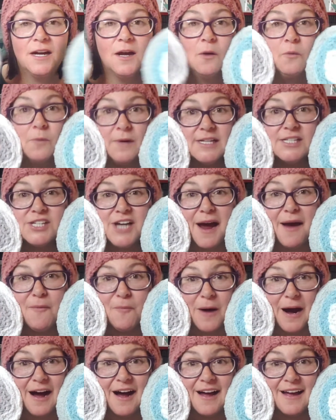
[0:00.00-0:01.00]
Wish I
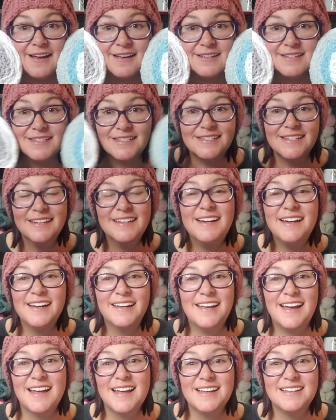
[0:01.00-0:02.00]
was,
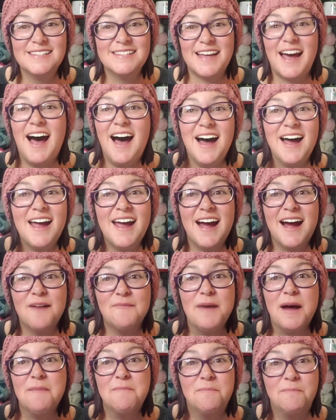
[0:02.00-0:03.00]
because I am
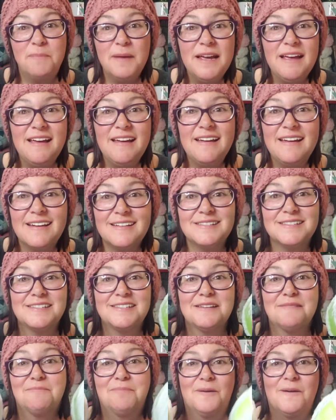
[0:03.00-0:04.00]
a big
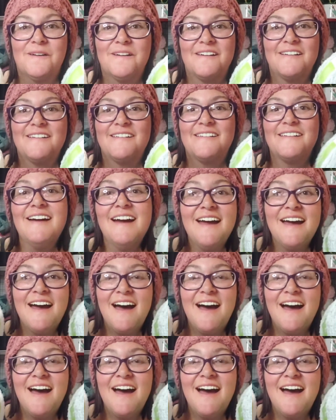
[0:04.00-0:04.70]
supporter